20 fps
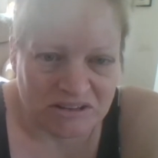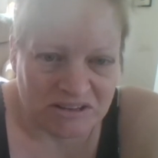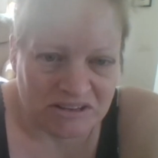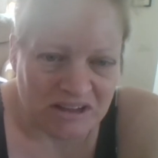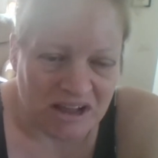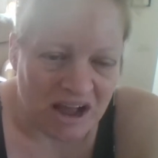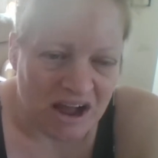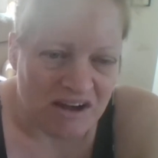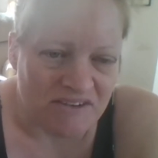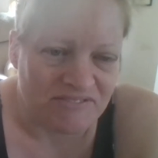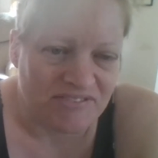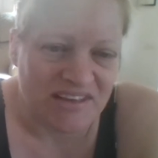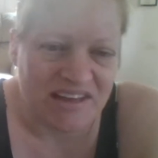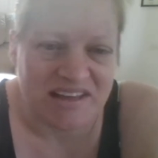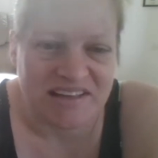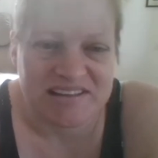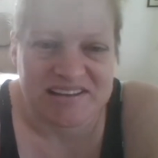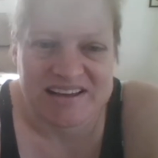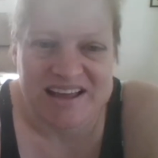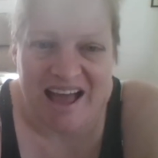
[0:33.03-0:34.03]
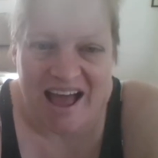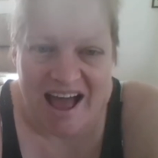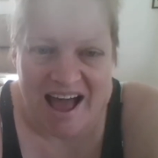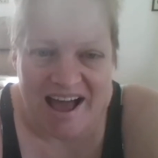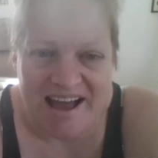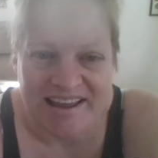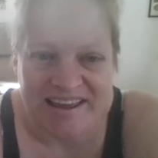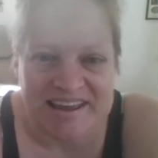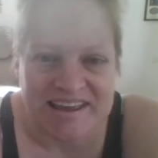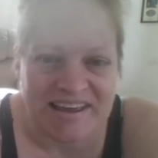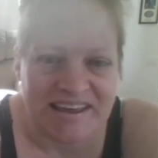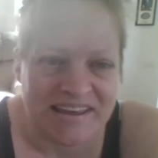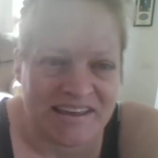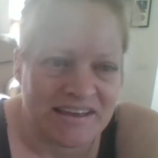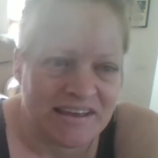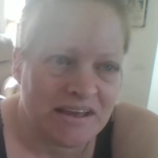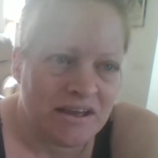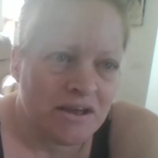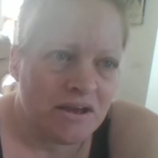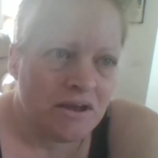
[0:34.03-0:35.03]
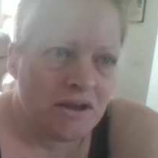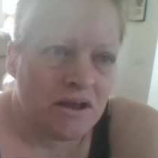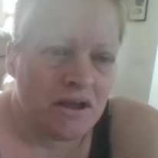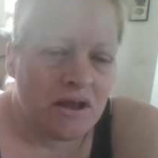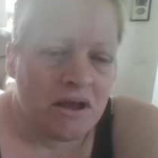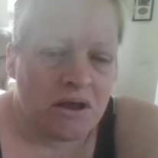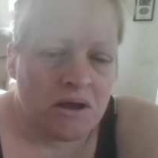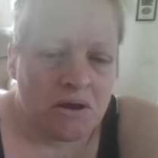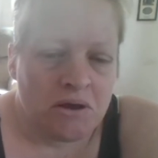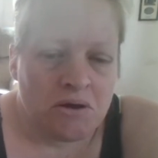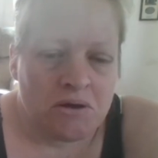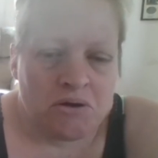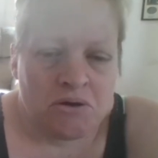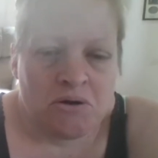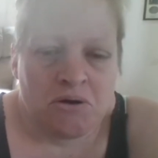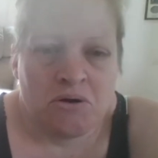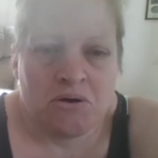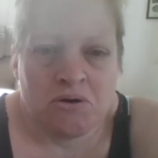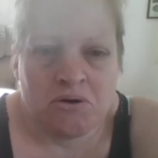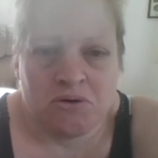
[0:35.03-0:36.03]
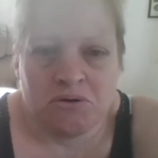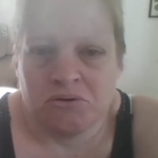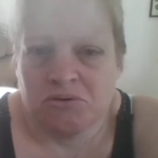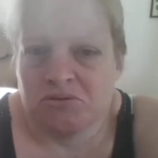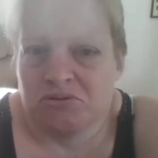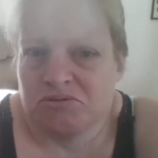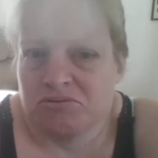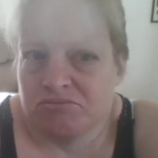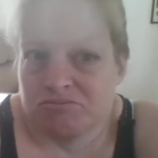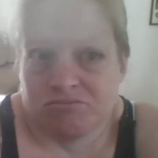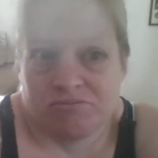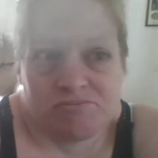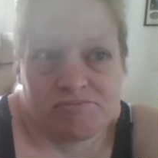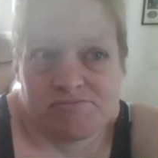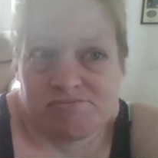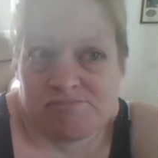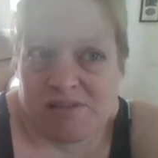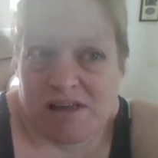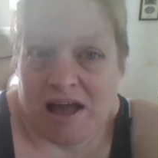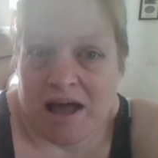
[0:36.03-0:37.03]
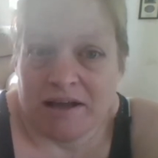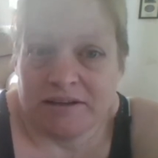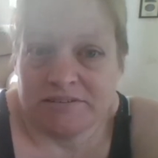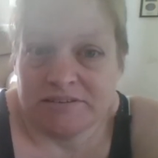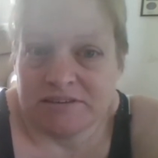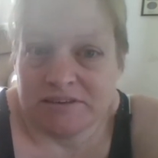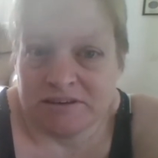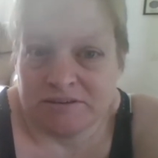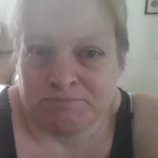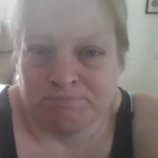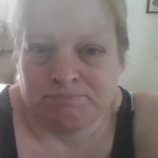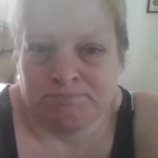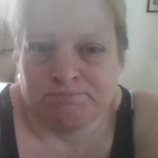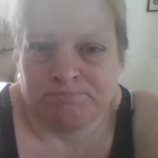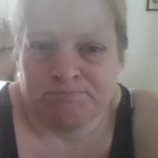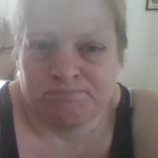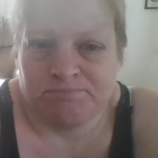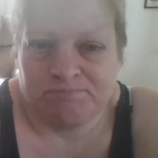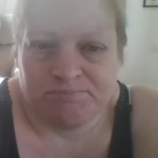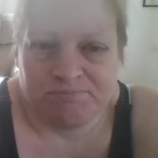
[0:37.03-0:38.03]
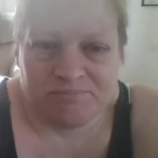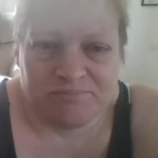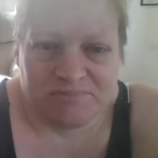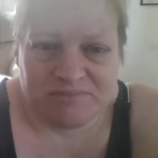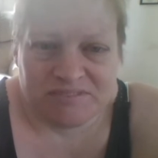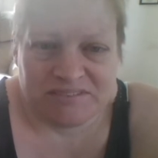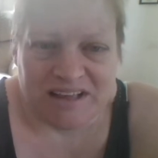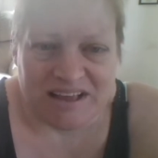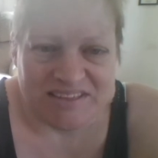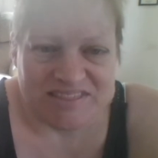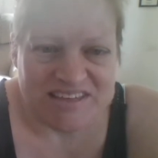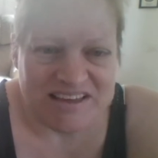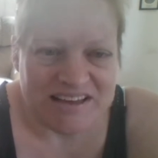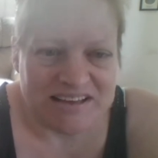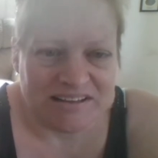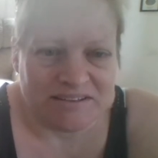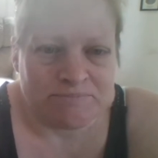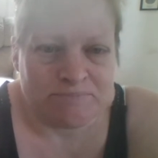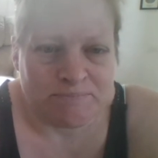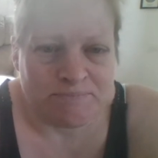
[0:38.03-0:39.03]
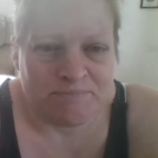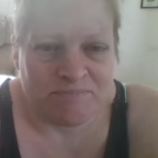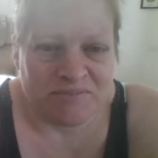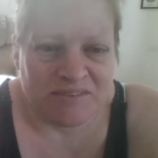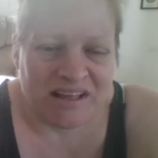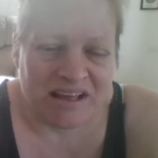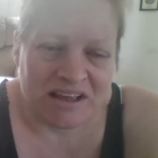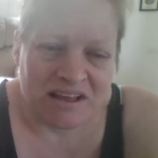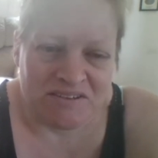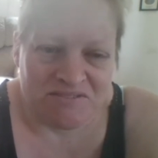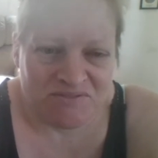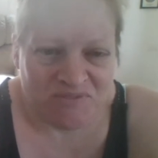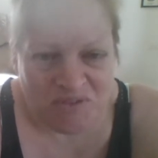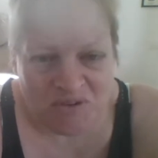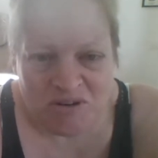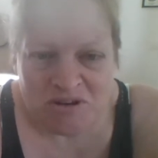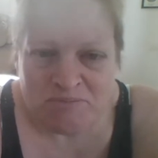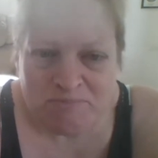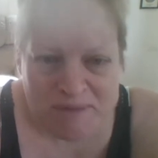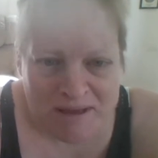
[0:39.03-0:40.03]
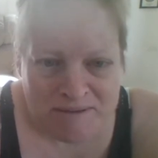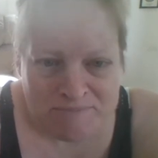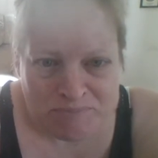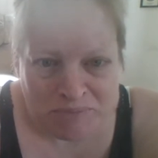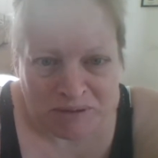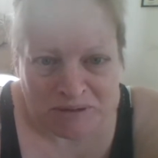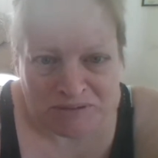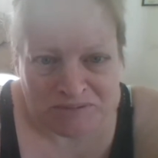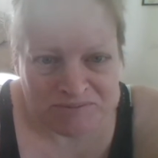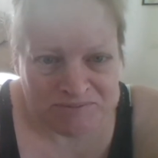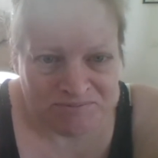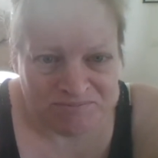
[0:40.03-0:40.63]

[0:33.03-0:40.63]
confident, cocky, who actually, they think they can fool people.